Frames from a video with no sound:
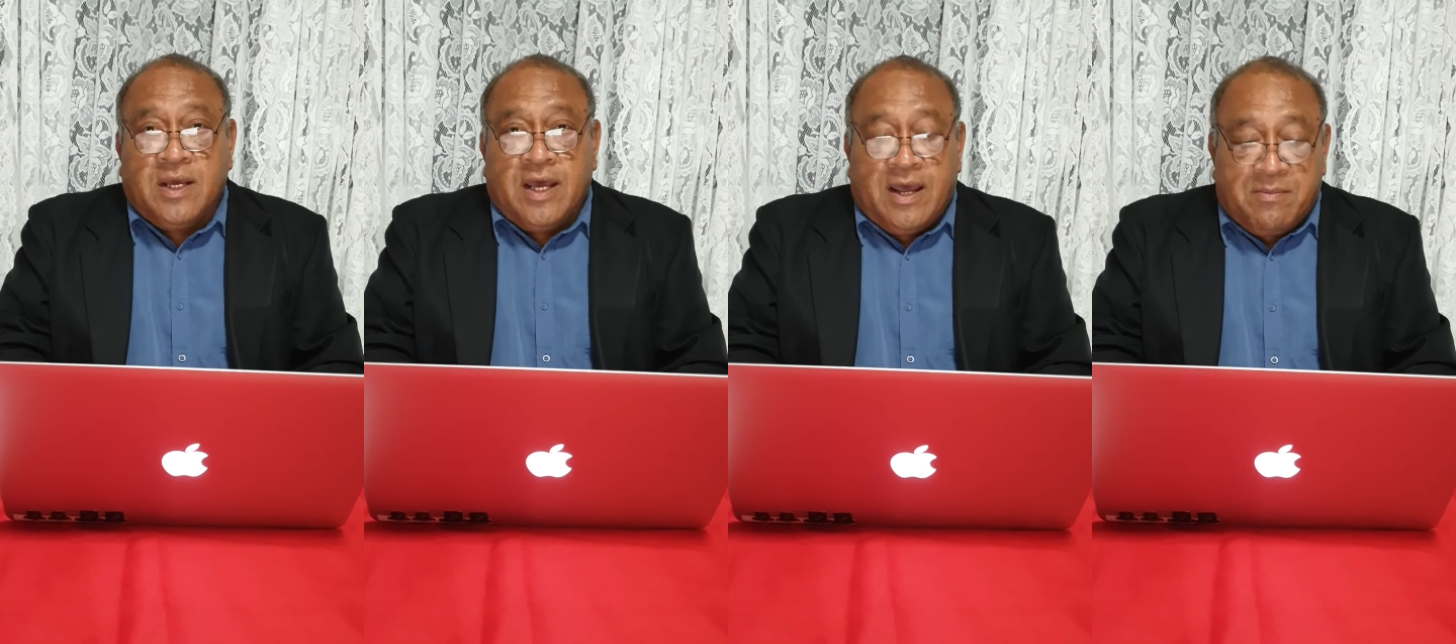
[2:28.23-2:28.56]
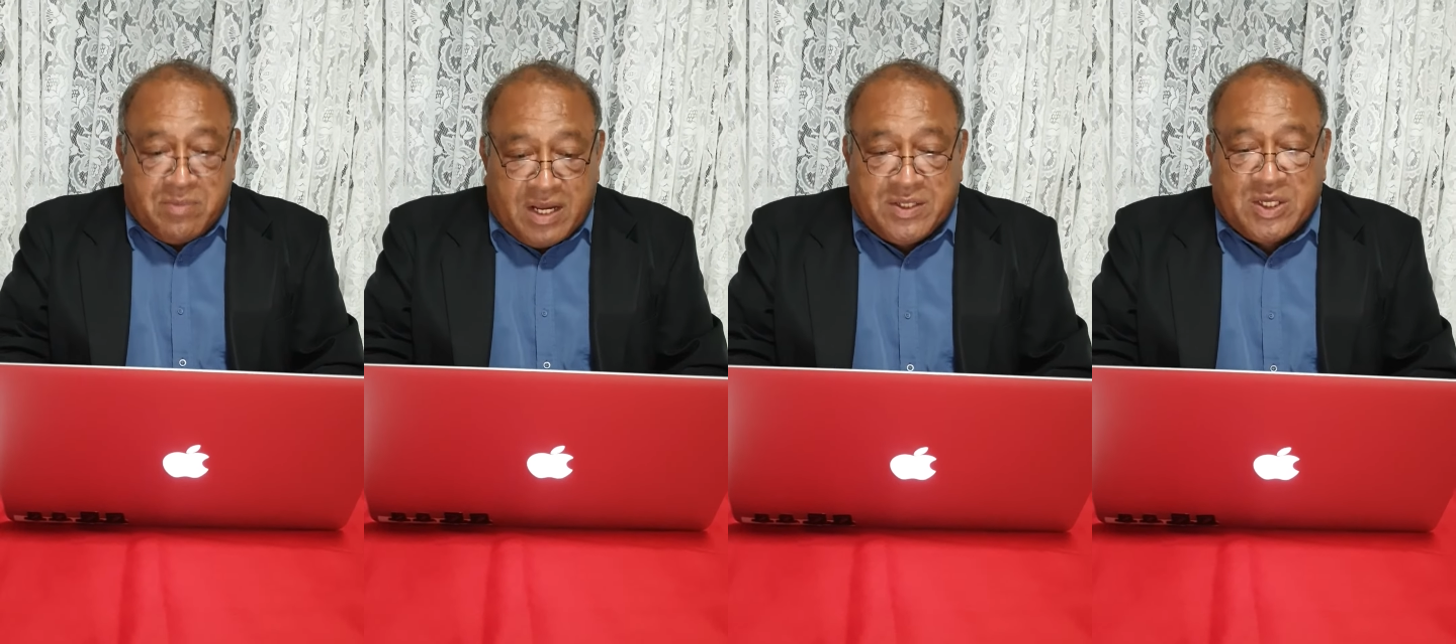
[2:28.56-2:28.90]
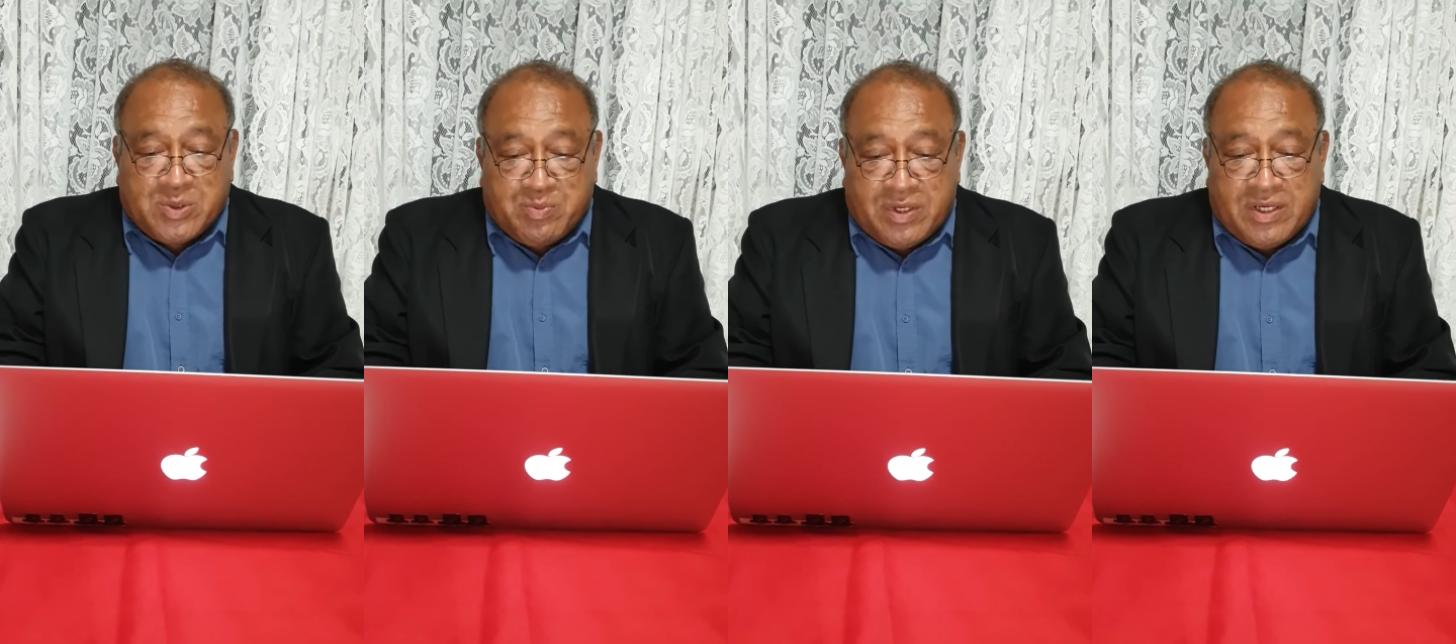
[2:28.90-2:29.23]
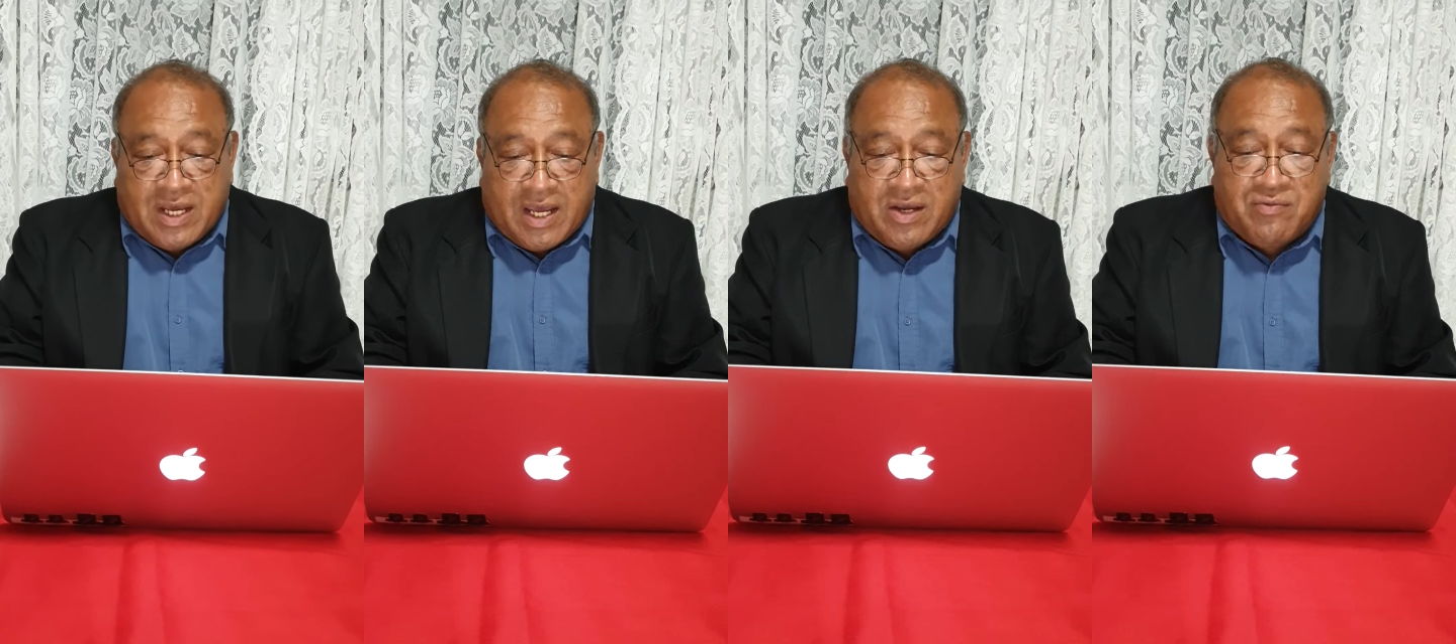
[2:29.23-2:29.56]
And may this
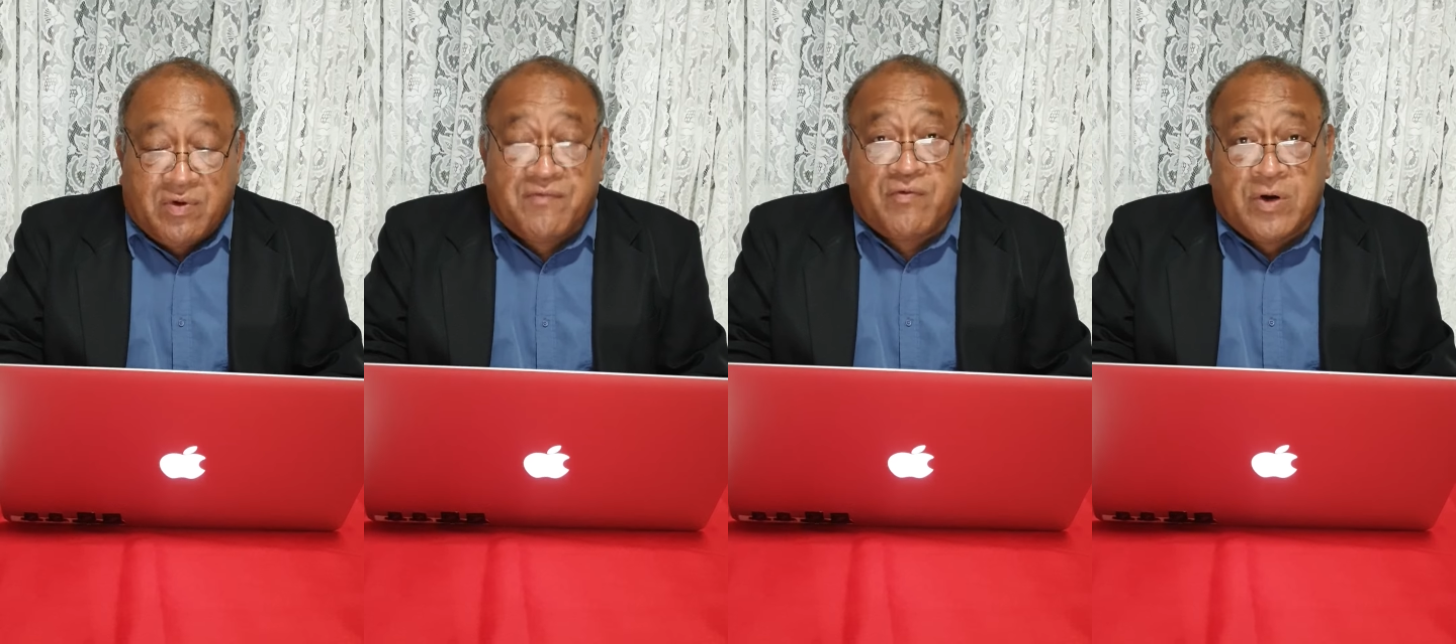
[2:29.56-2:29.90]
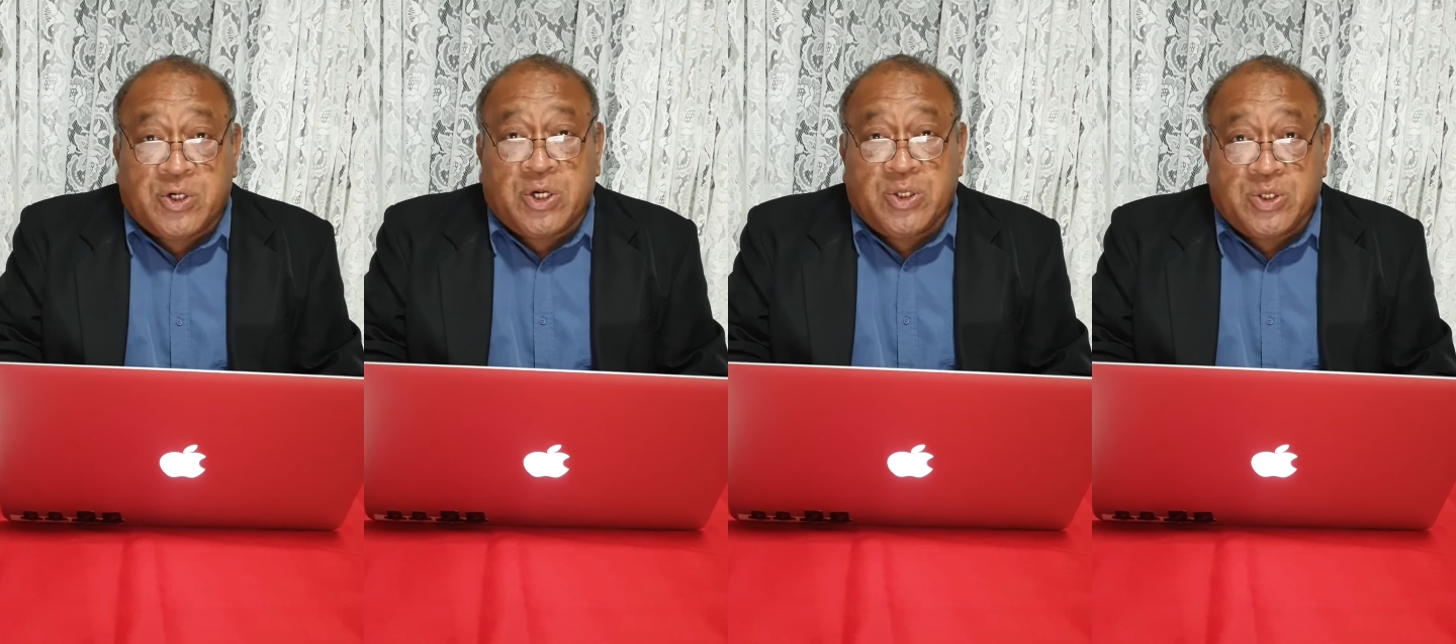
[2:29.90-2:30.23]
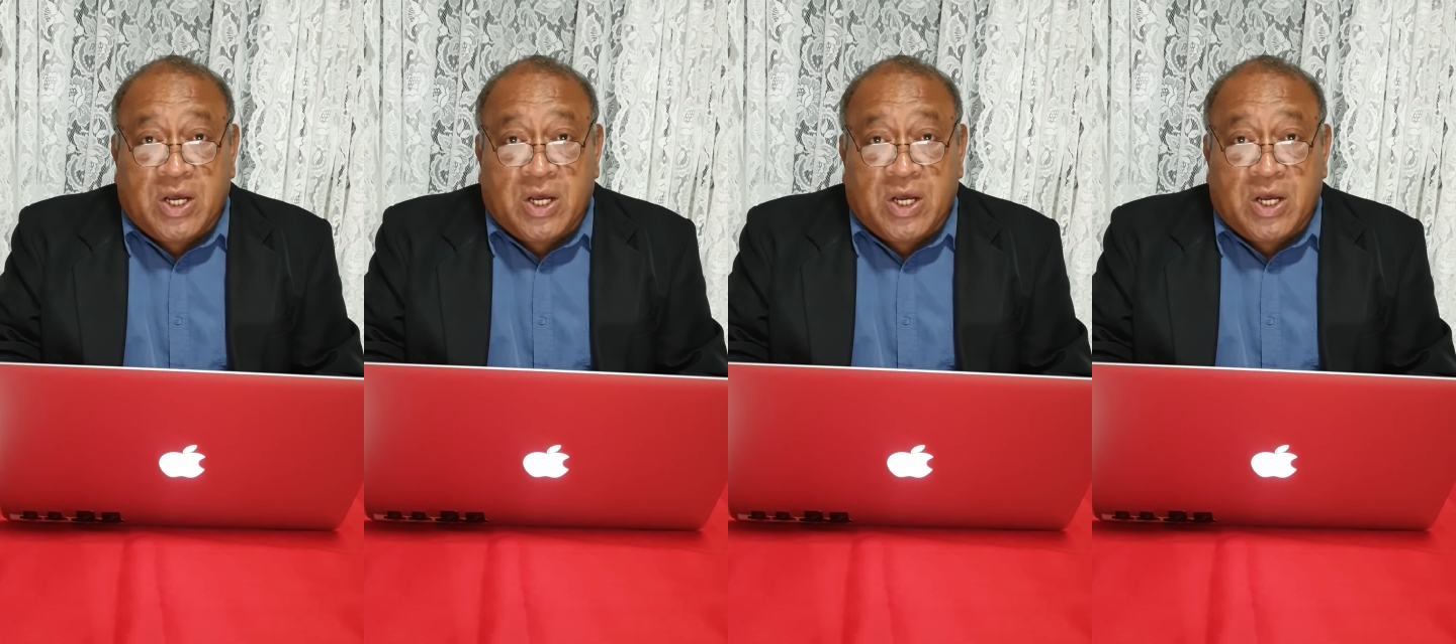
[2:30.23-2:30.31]
be a refreshing